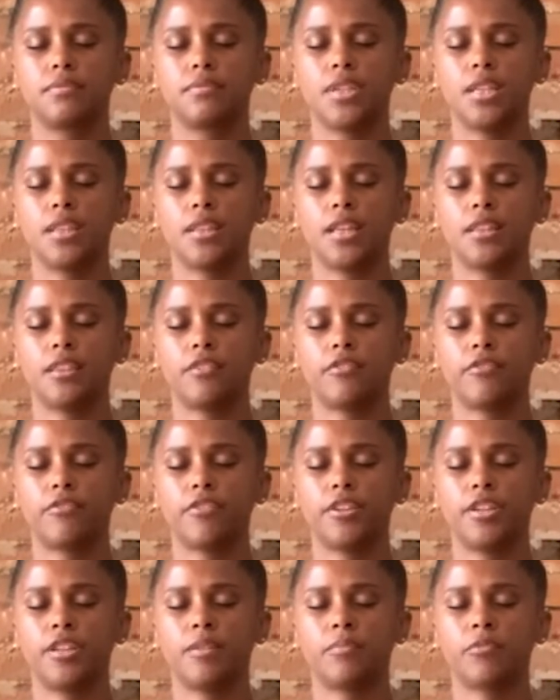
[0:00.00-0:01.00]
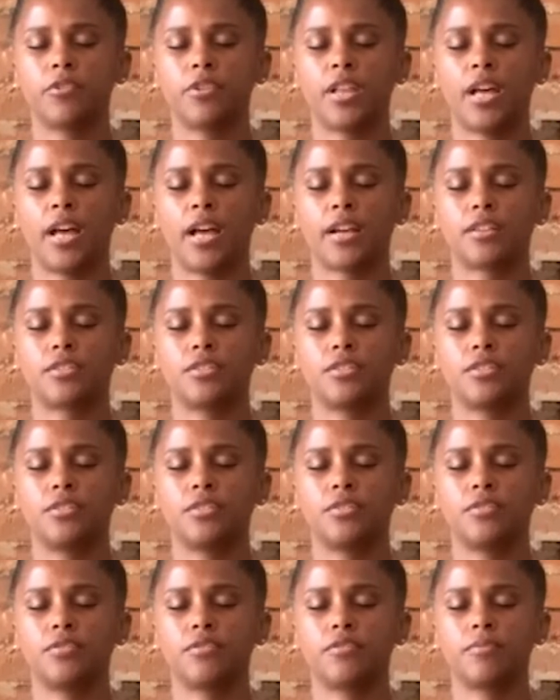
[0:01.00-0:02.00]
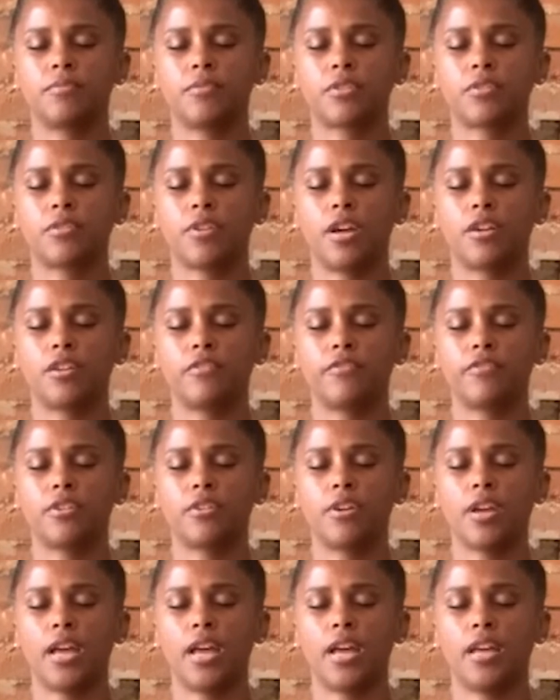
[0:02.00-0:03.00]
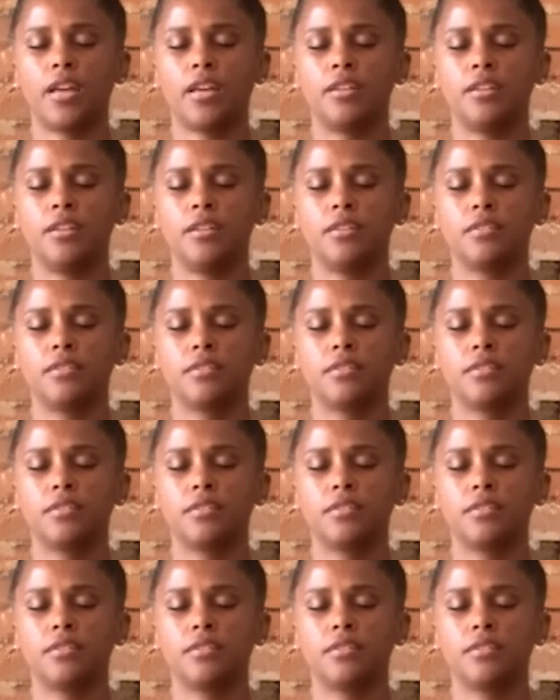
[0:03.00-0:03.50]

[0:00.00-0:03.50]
And let the freedom relax you from the crown of your head